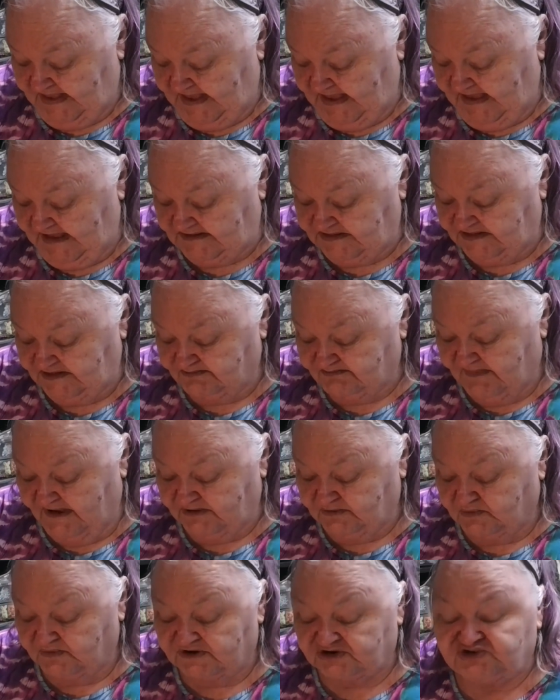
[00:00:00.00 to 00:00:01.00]
And
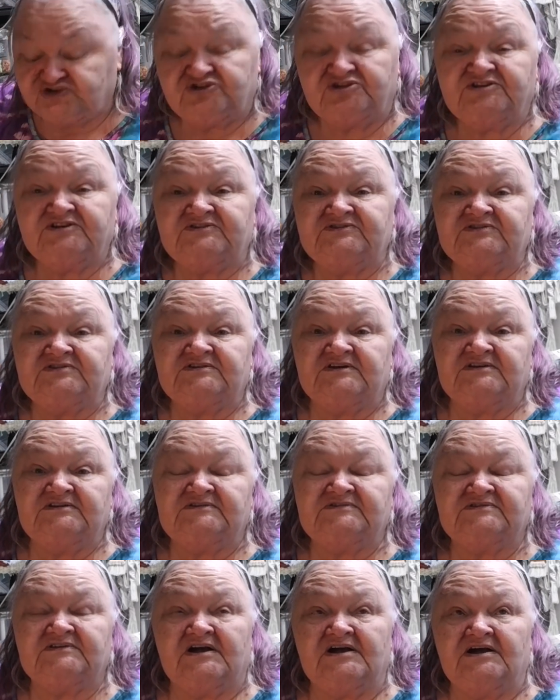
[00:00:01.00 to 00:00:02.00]
my wish list
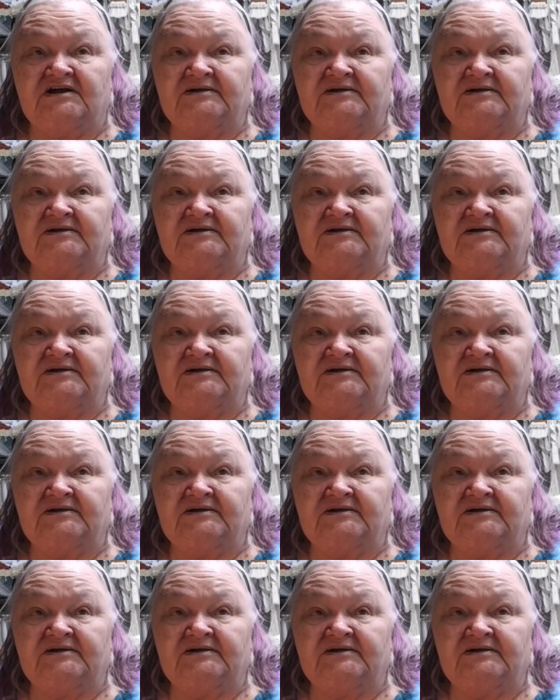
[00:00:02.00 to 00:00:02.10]
is